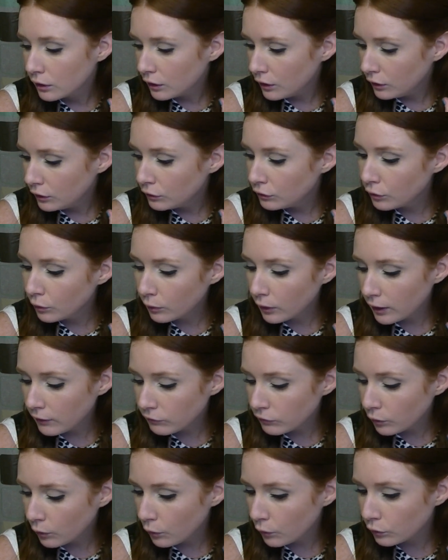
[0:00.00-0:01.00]
And you don't have
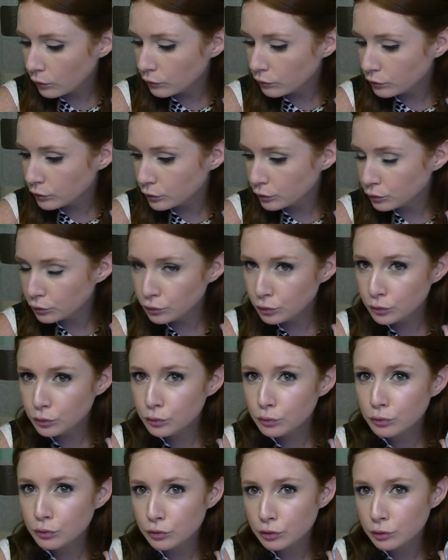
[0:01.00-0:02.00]
to hold it for
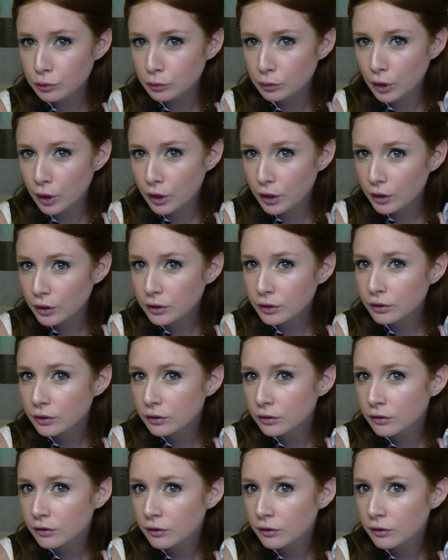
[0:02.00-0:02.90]
too long.